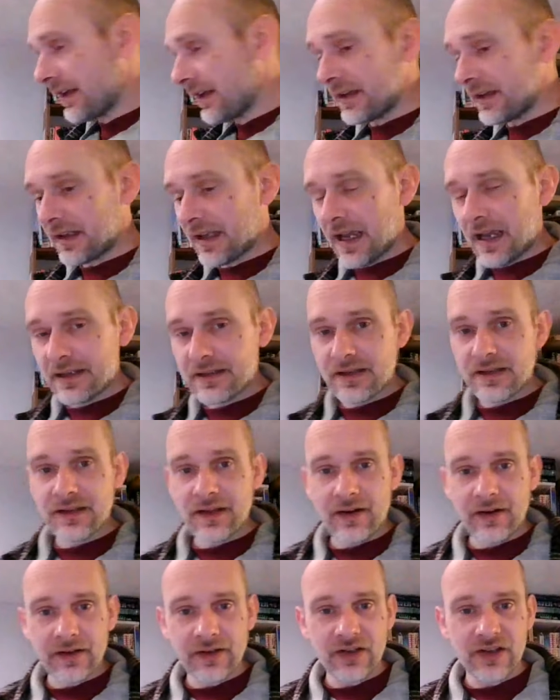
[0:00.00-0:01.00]
The cat
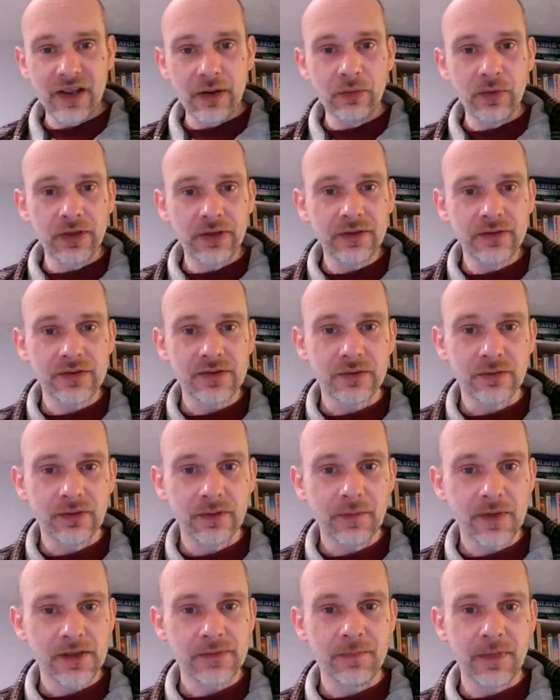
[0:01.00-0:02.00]
started yowling, so he
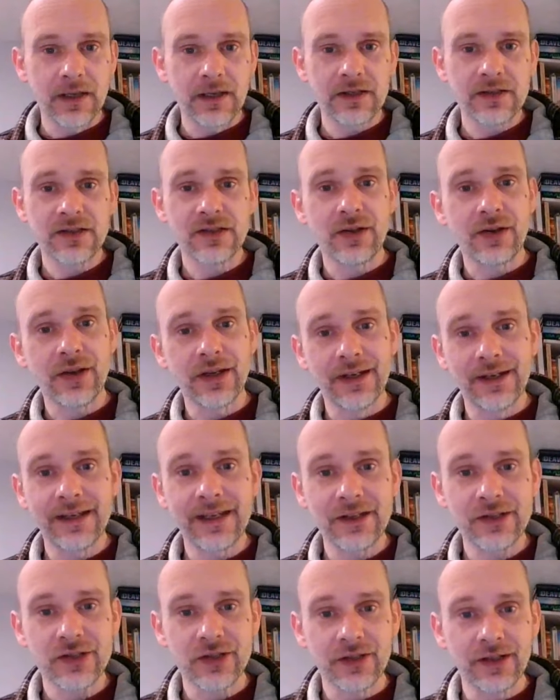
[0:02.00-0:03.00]
must be stuck in the
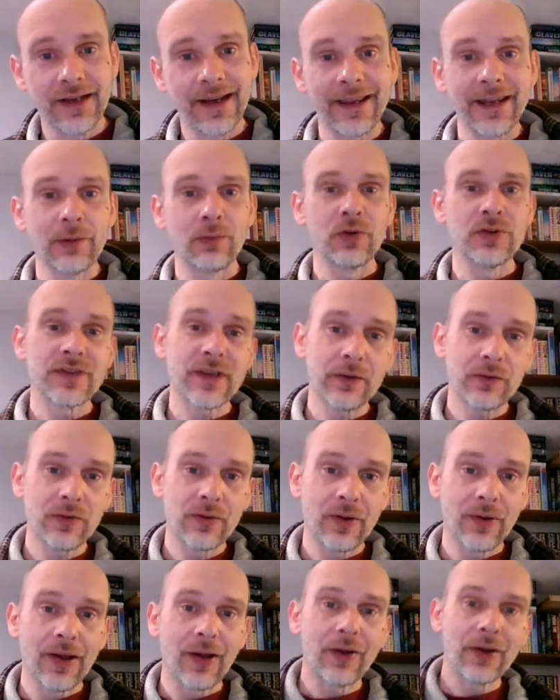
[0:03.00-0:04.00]
kitchen. He either wants out,
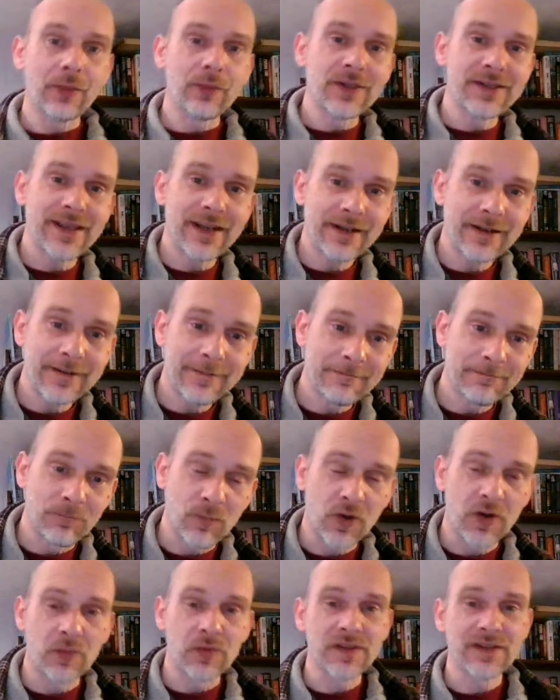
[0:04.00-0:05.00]
or he wants in,
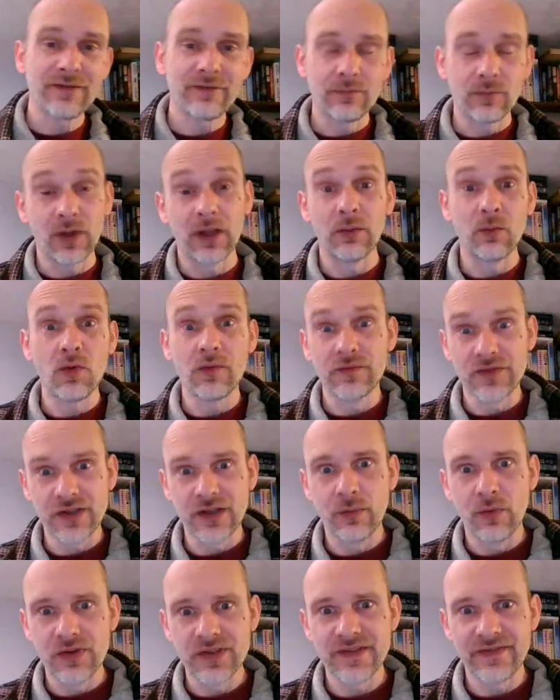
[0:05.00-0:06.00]
or he wants, well, he
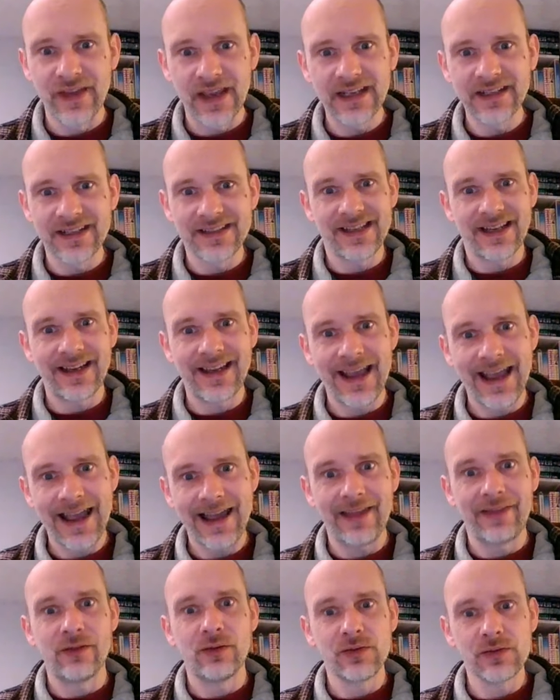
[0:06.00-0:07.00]
obviously wants fed. It's a
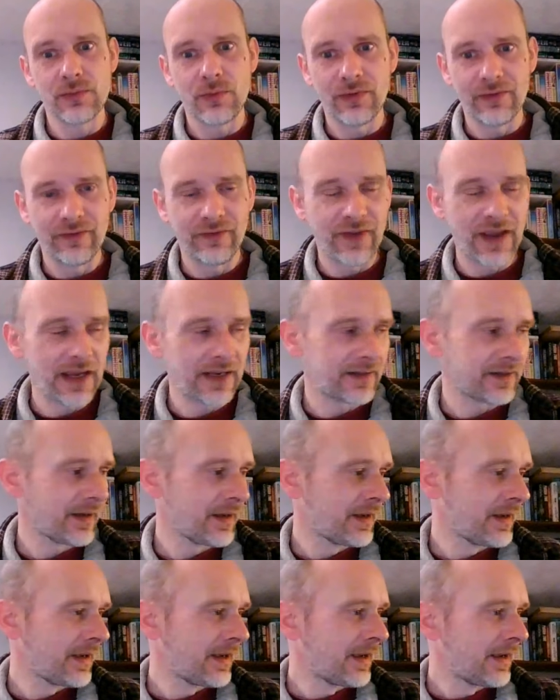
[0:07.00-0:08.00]
cat, they always want fed.
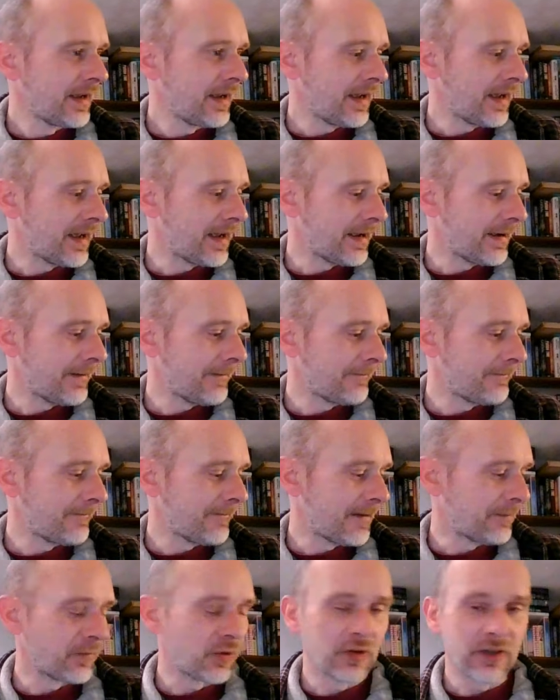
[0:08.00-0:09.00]
And
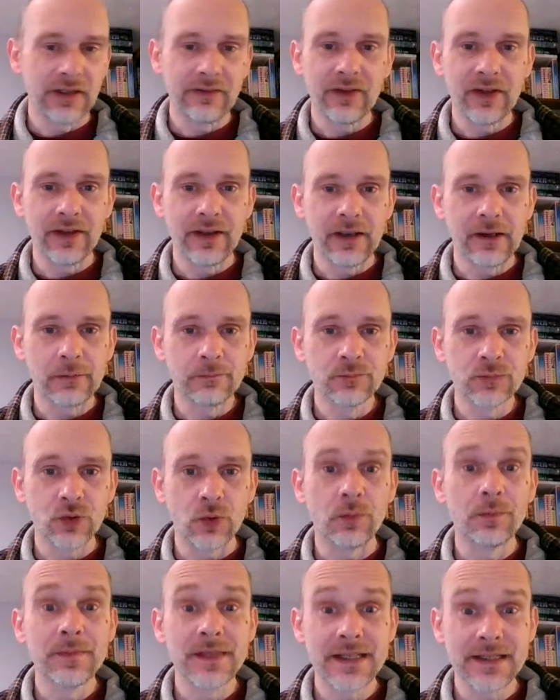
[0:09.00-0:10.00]
we'll leave it there.
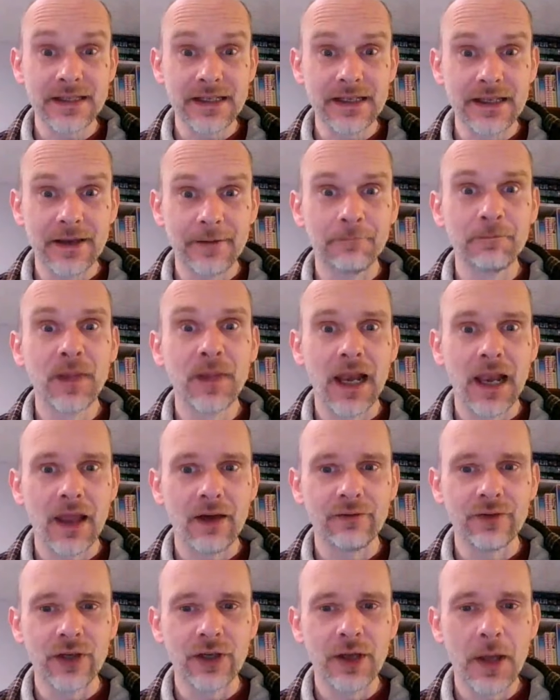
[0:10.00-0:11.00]
So, see ya.
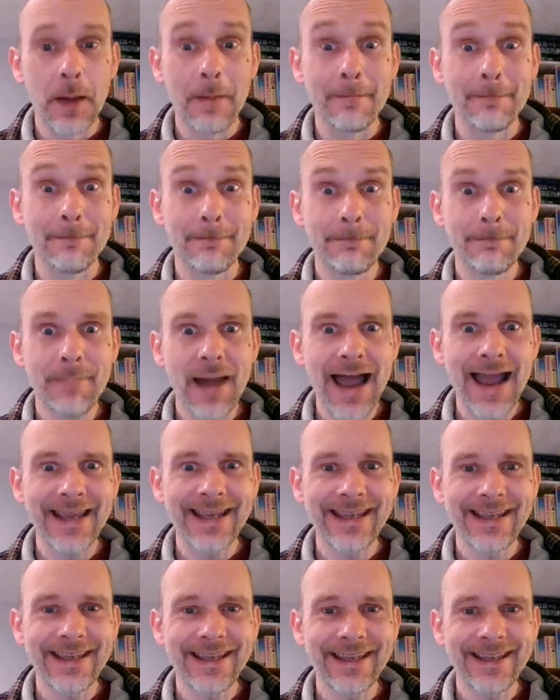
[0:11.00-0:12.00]
Love ya.
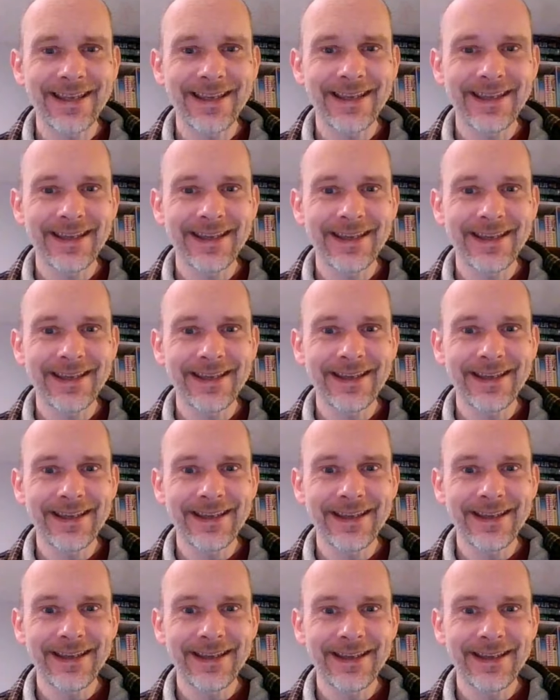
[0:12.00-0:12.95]
Bye!